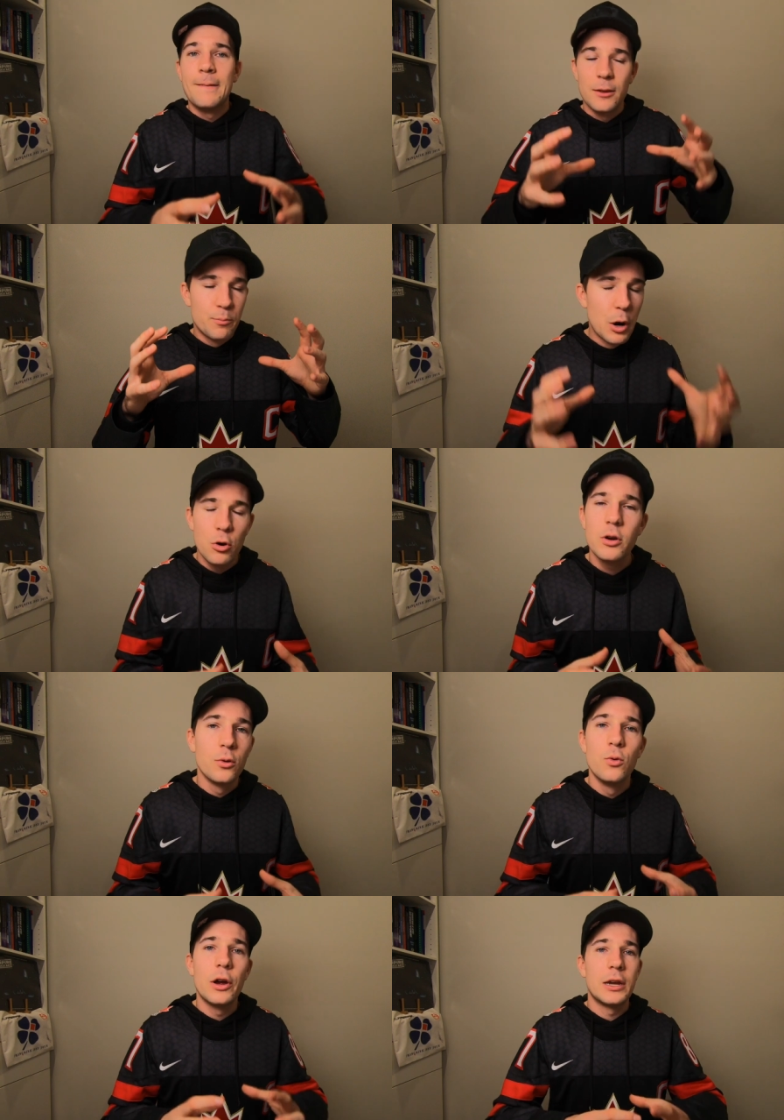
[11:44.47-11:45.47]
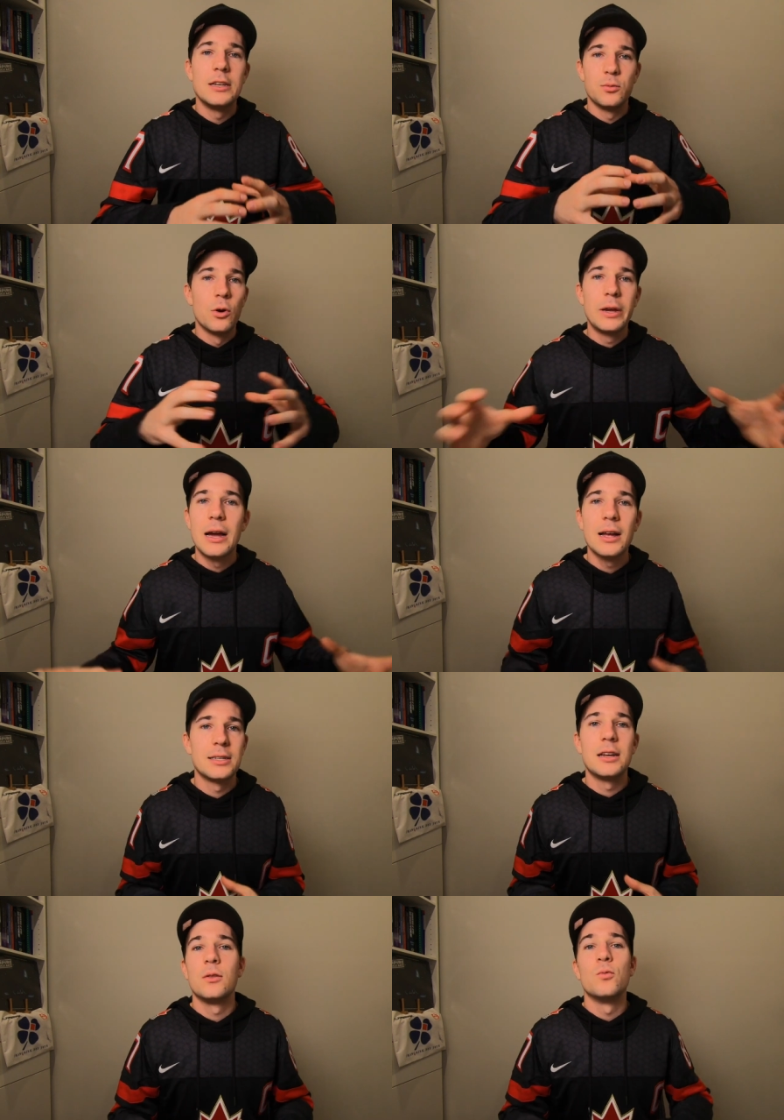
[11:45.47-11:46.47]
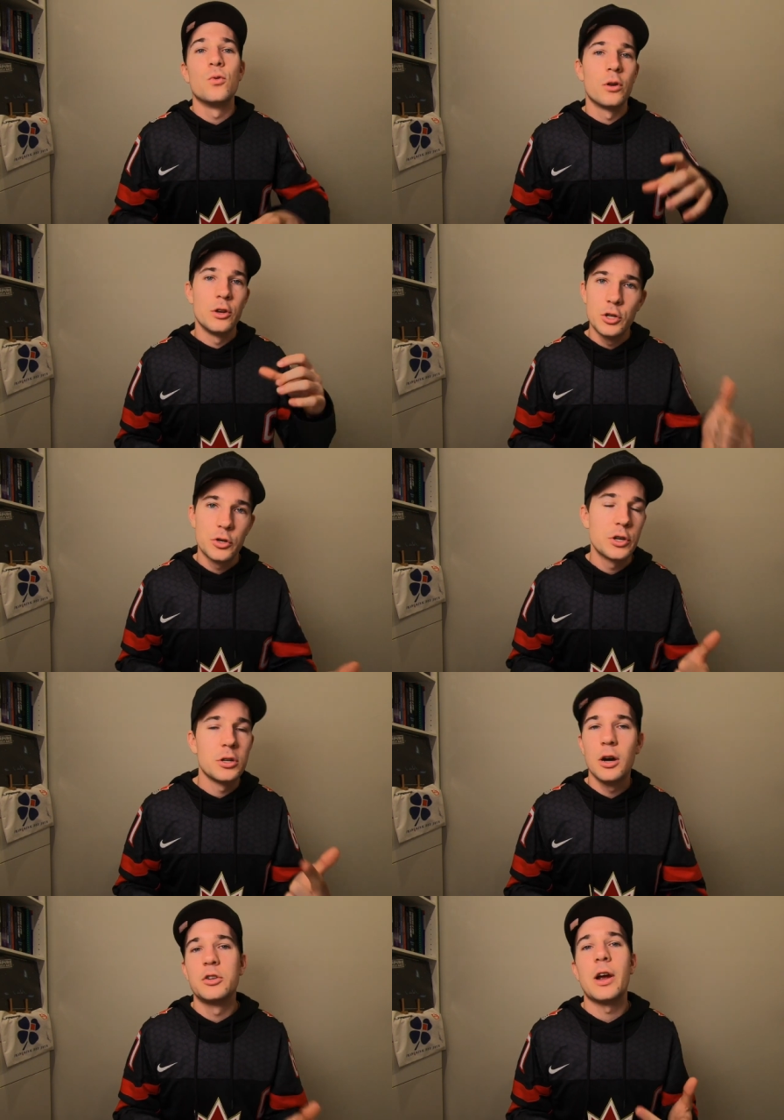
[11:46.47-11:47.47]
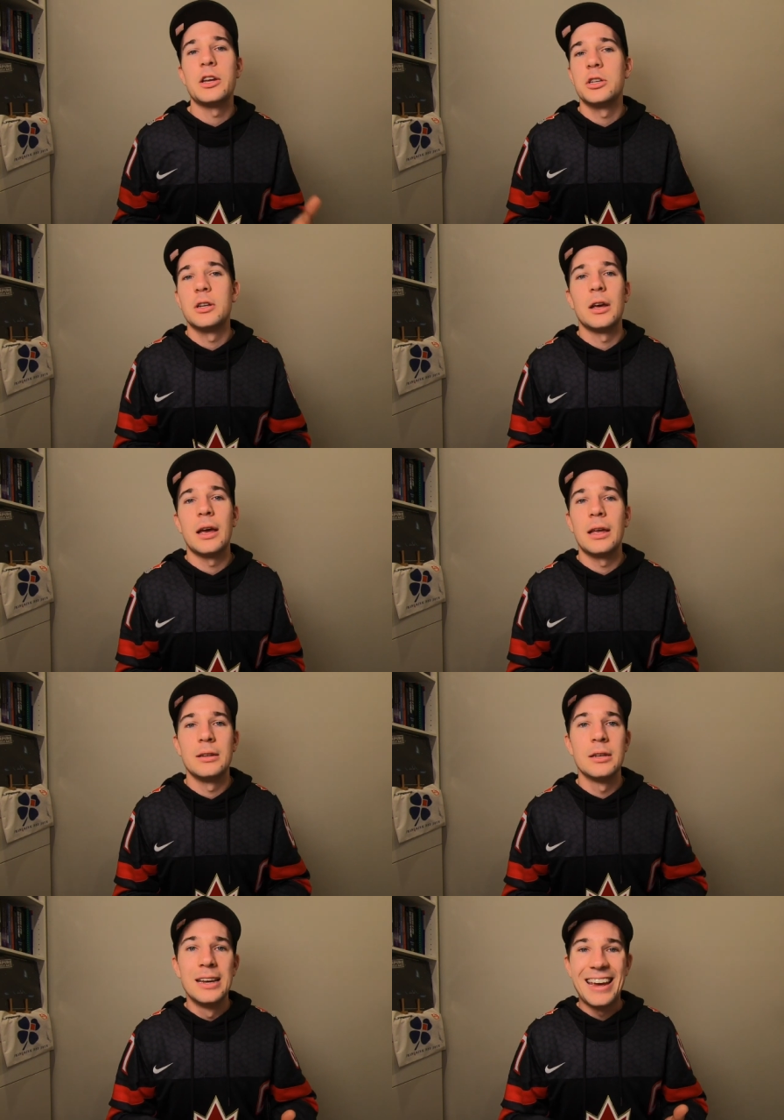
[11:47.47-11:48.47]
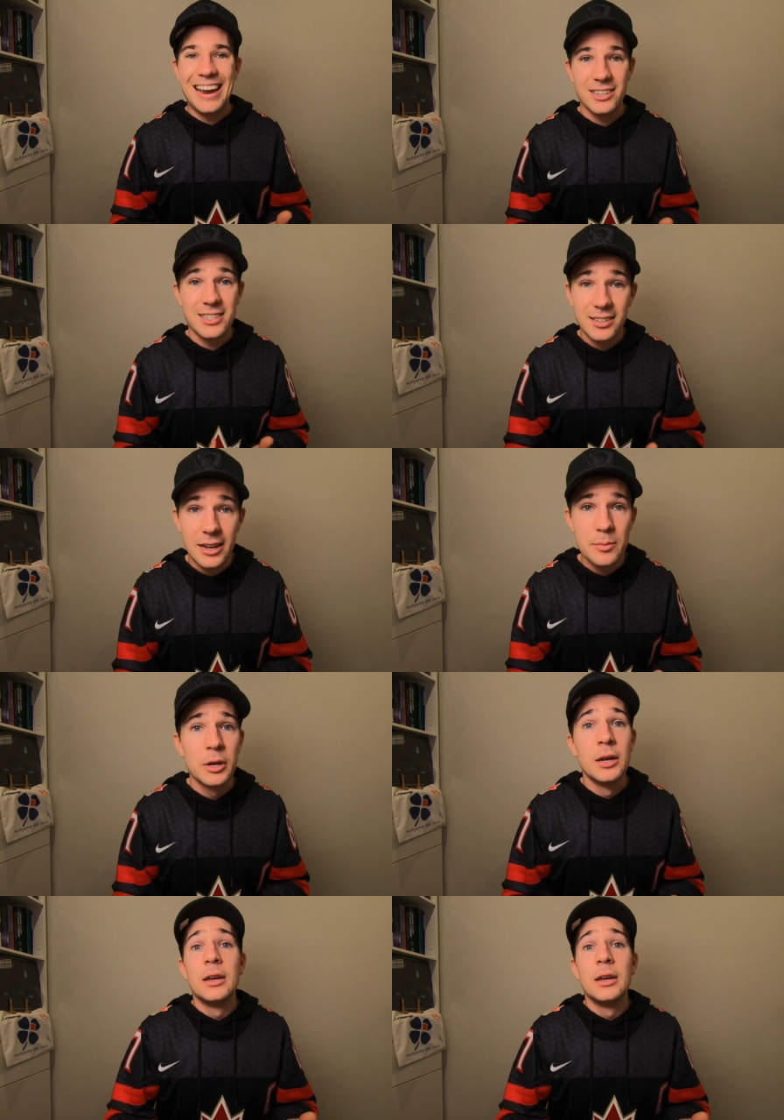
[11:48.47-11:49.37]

the bulk of the work is what we can't see under the water, nutrition, hydration, and our sleep.